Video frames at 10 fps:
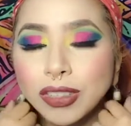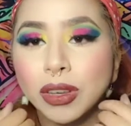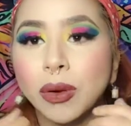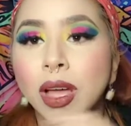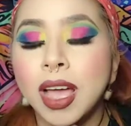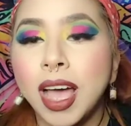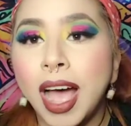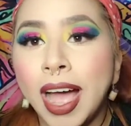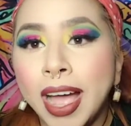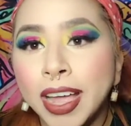So
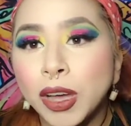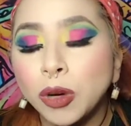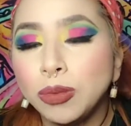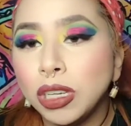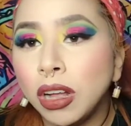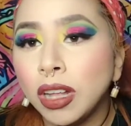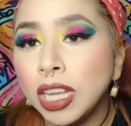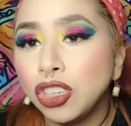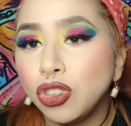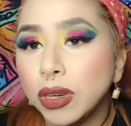I hope y'all
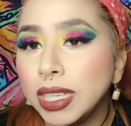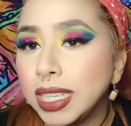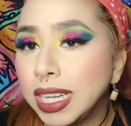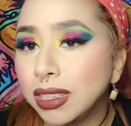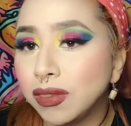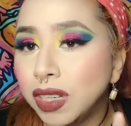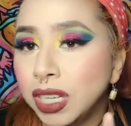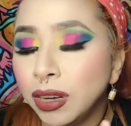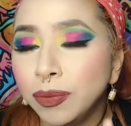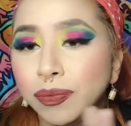enjoyed today's
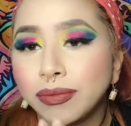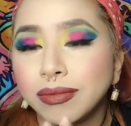video